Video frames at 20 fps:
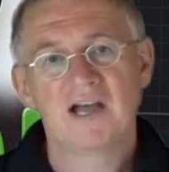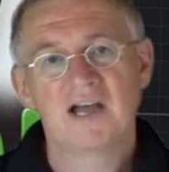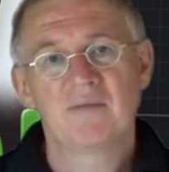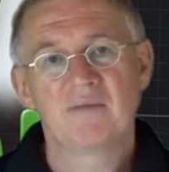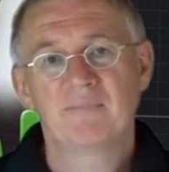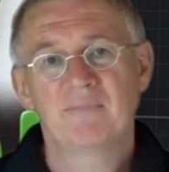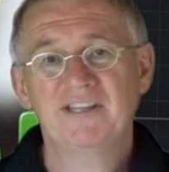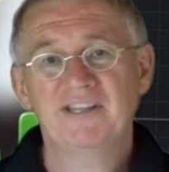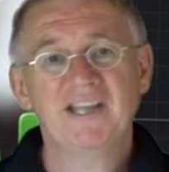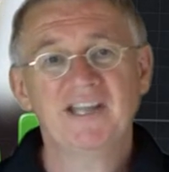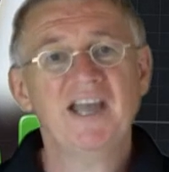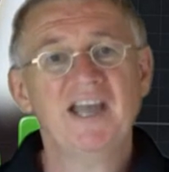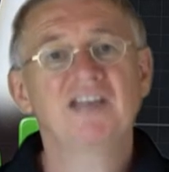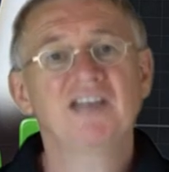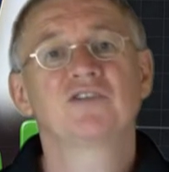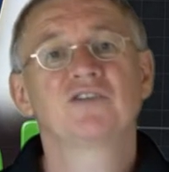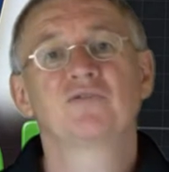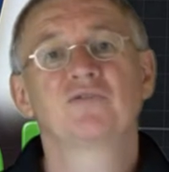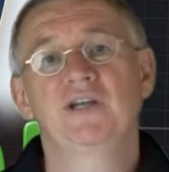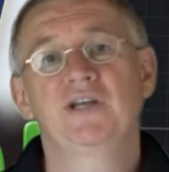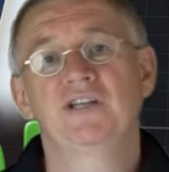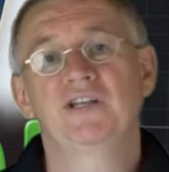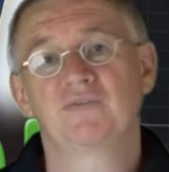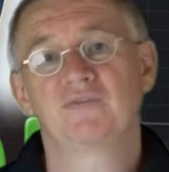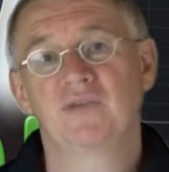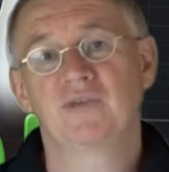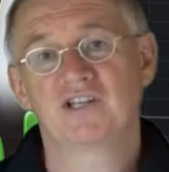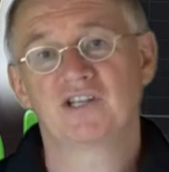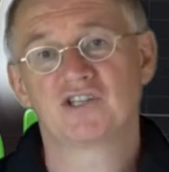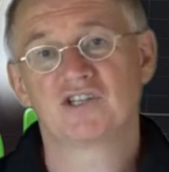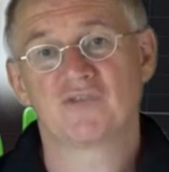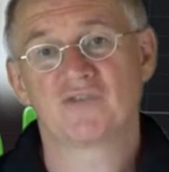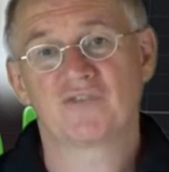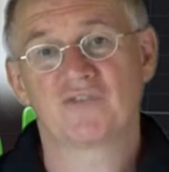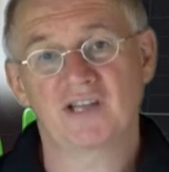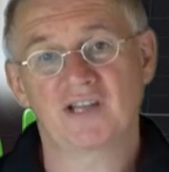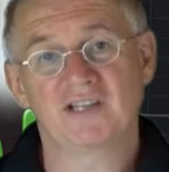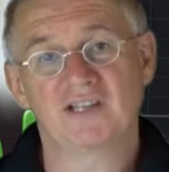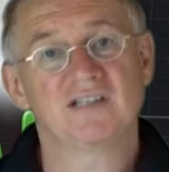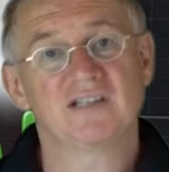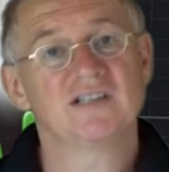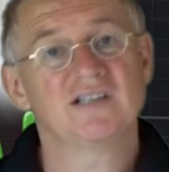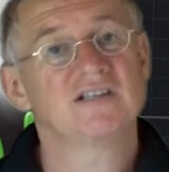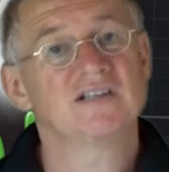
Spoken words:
But they had the great advantage of getting this